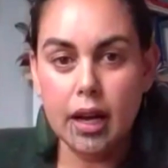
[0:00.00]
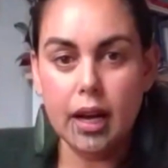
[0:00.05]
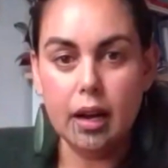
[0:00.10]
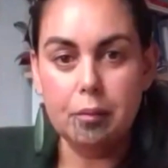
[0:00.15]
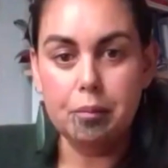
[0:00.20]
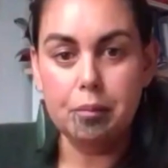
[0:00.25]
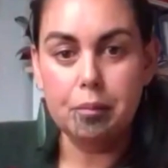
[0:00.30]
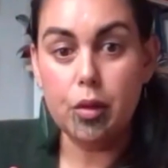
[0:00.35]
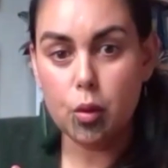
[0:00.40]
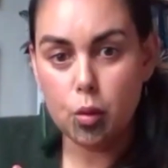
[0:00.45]

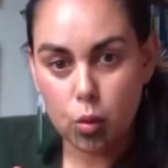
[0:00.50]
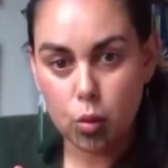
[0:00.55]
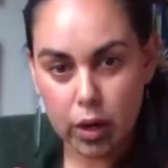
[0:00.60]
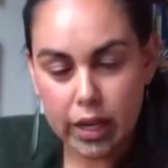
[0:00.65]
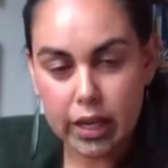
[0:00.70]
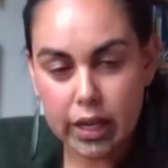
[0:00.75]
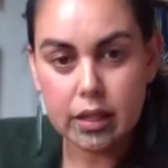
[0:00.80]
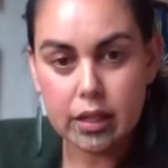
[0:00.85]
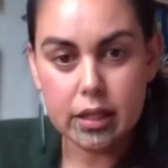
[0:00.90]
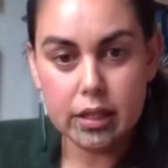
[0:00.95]
um, the
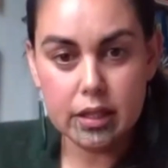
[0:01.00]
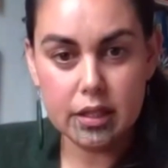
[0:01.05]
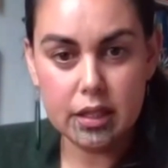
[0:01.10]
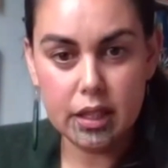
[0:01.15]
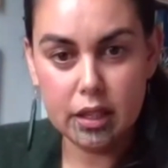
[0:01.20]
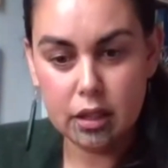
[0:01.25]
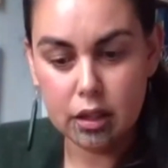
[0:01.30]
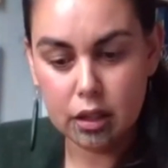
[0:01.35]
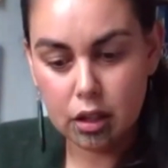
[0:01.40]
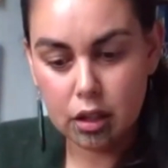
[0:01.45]
way that
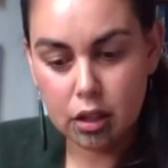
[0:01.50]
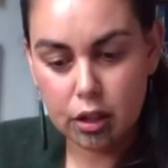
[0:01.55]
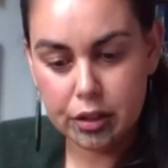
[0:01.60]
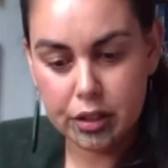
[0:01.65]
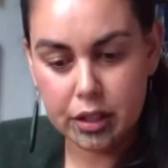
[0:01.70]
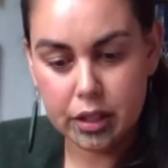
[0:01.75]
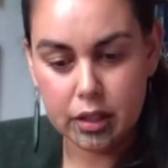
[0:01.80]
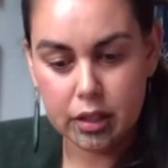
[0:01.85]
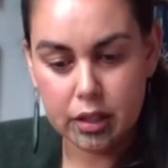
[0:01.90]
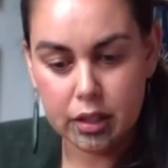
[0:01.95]
settler
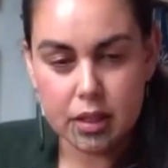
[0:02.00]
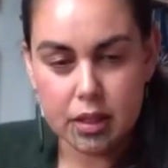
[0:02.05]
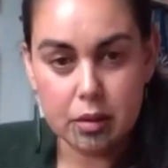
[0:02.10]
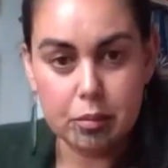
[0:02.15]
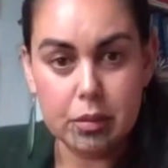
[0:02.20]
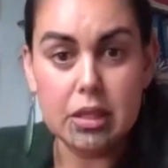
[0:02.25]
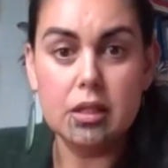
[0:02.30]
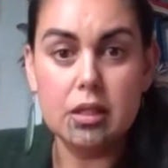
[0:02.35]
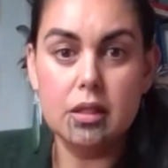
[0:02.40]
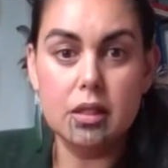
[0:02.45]

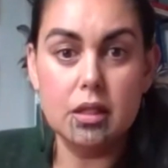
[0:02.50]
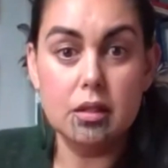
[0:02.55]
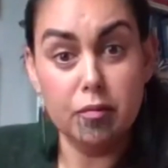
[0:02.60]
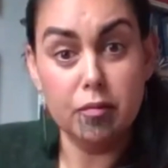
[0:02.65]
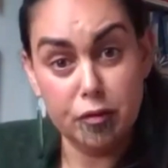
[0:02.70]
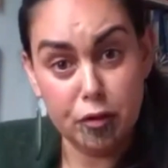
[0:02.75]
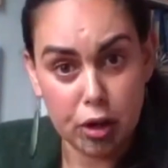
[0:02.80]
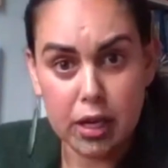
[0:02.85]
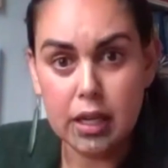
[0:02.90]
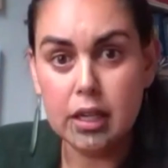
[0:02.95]
colonialism is
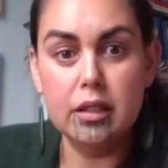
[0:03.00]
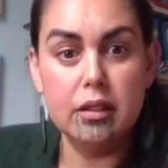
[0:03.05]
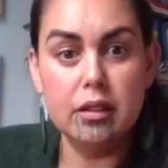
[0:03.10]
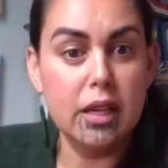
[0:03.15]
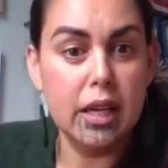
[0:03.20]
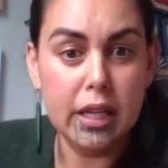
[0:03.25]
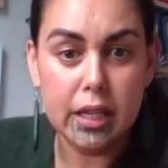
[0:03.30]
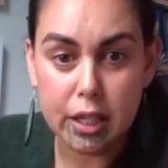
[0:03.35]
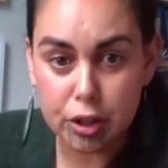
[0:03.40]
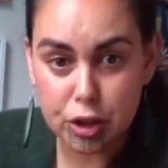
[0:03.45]

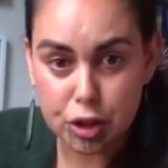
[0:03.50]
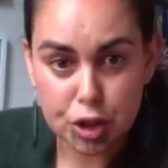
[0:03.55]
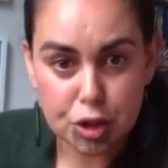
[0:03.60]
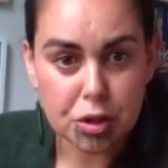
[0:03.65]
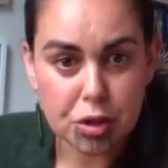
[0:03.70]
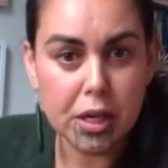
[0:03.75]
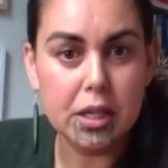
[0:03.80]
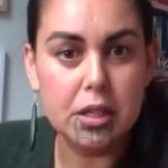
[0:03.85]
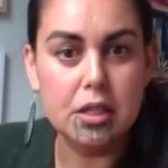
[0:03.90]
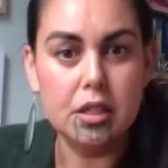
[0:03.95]
violent and
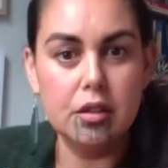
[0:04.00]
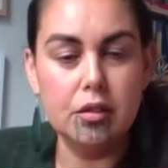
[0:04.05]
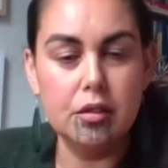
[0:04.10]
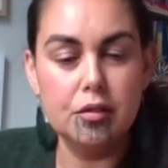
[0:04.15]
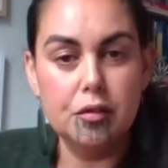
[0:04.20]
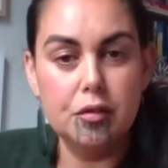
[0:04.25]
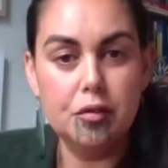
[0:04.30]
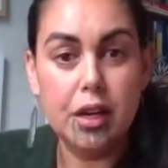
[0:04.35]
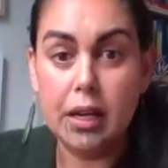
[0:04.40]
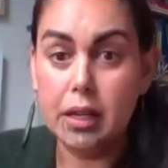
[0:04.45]

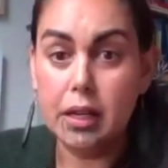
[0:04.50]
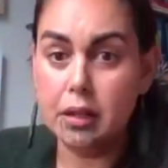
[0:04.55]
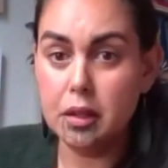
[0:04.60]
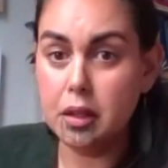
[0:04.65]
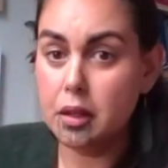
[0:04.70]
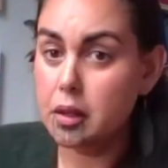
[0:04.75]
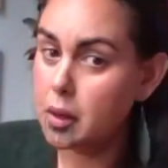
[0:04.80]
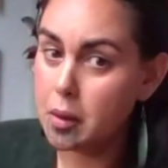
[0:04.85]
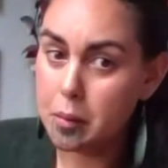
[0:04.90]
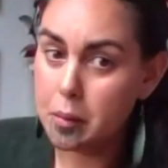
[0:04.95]
extractive and
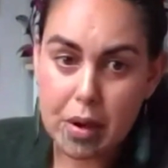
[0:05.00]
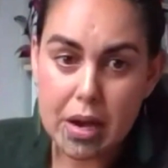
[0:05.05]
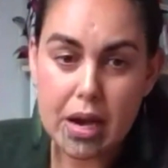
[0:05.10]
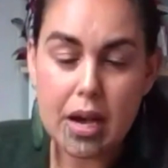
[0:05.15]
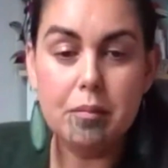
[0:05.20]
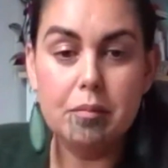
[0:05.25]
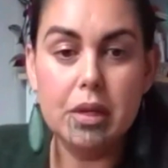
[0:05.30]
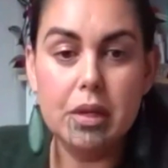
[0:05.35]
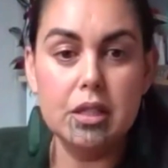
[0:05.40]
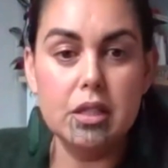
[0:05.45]

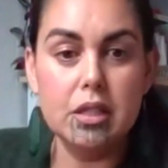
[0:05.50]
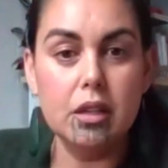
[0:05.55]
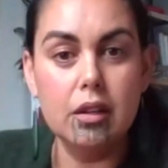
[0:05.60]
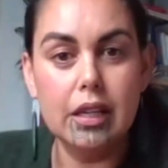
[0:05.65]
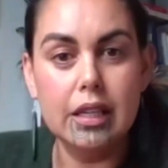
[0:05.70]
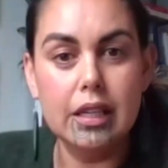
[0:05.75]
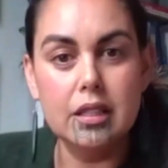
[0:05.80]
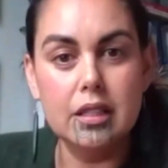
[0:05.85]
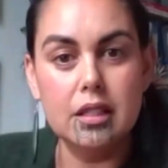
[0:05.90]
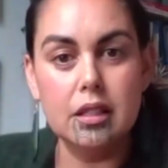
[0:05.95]

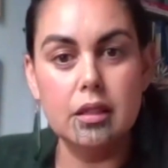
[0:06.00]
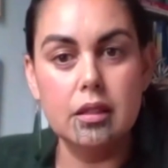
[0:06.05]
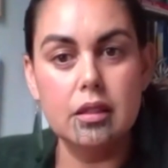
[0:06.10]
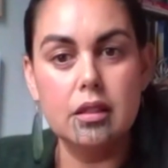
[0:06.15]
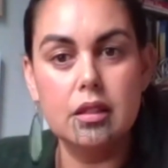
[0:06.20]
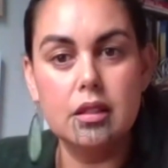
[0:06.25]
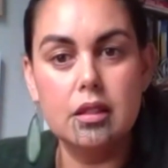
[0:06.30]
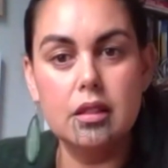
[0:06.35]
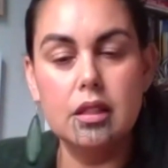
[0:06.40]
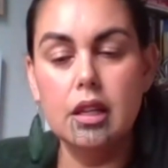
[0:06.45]

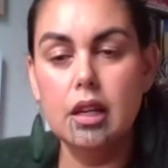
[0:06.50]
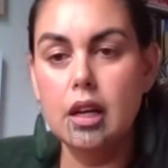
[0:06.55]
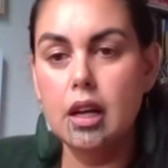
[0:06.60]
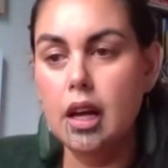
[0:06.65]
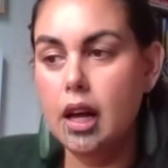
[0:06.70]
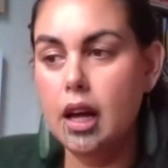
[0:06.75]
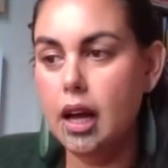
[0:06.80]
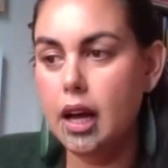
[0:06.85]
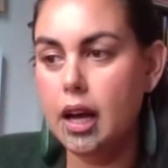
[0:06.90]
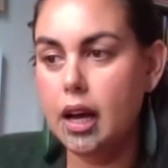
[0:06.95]
compartmentalizes
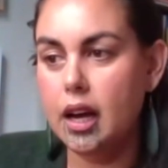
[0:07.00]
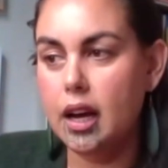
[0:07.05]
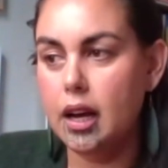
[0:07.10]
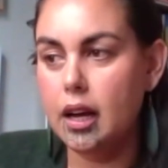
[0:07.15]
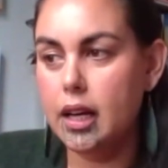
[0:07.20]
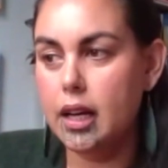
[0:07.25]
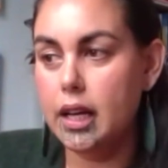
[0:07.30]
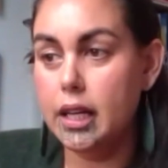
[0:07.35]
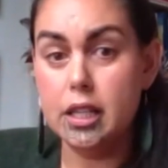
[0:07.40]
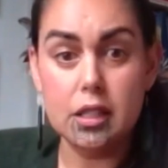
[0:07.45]

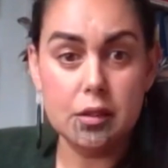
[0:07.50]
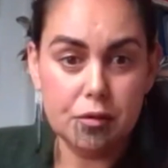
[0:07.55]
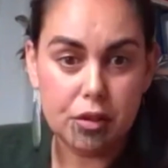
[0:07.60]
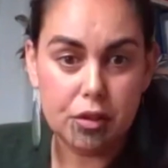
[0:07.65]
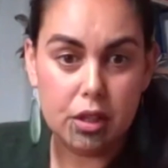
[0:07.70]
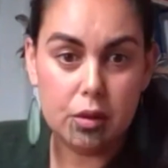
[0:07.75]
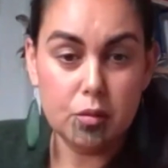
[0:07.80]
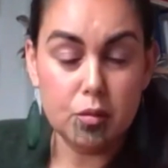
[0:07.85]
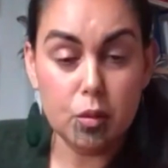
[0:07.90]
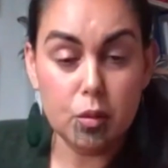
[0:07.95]
uh, and is
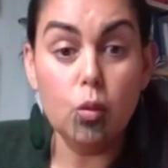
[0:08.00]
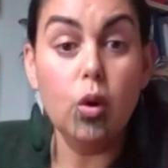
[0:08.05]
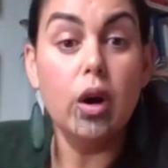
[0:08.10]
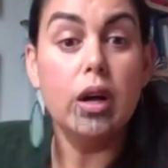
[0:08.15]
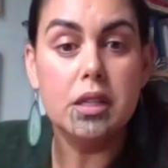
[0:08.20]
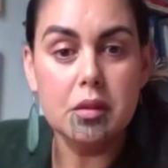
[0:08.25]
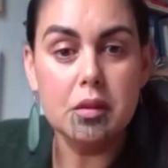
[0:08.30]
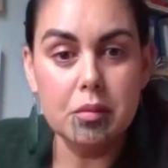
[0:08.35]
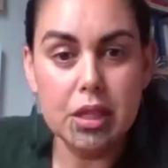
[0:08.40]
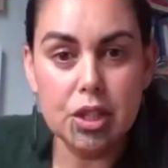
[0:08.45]
very
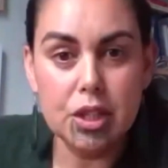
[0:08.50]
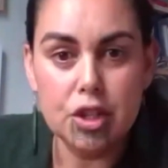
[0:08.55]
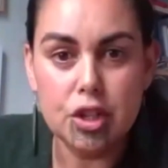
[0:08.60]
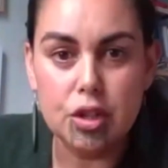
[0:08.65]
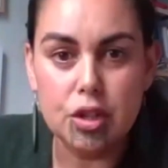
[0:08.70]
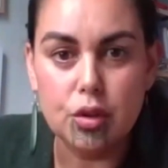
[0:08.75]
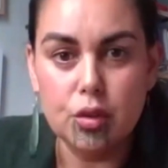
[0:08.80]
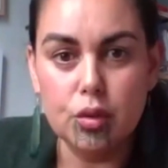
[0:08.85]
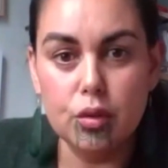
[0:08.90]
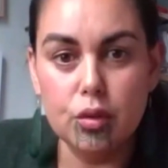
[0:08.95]
one
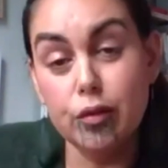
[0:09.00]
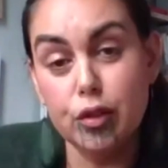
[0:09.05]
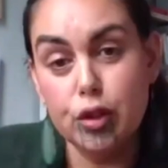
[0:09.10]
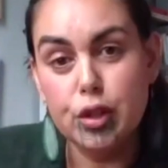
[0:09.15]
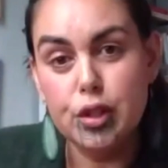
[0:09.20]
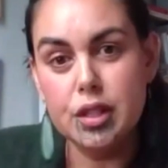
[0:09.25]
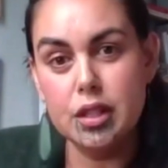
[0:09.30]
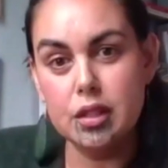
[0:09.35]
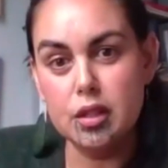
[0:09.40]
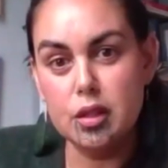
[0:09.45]
dimensional
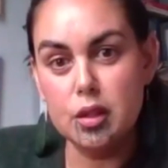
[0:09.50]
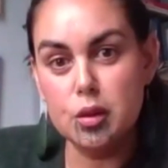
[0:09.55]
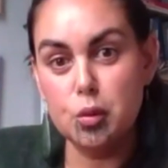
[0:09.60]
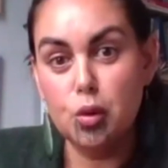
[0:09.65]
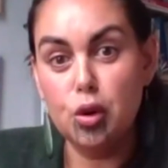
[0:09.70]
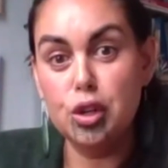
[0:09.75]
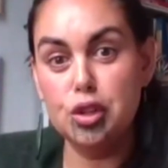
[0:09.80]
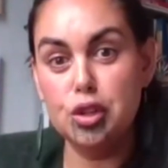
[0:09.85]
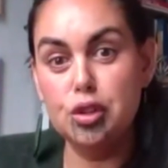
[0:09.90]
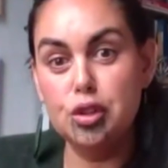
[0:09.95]
versus
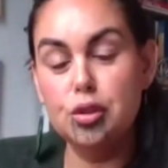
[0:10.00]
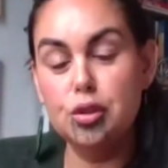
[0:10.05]
what